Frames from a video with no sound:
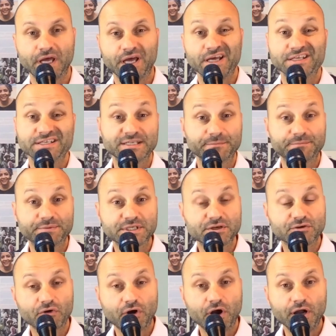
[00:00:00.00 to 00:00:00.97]

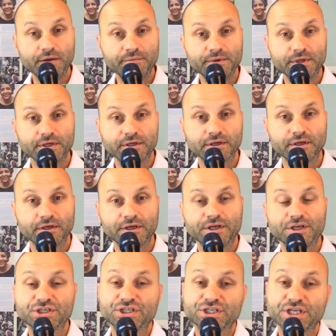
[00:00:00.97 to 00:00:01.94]
subscribe,
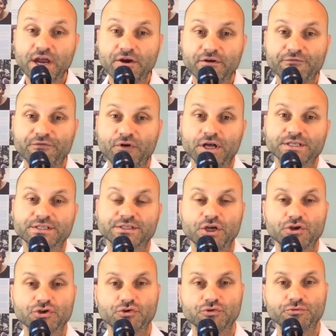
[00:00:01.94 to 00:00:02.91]
share it via
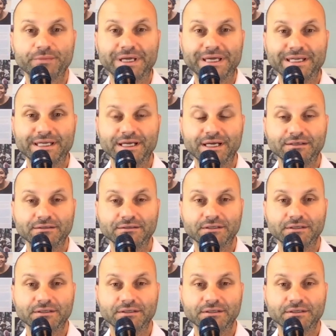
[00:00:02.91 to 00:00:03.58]
social media,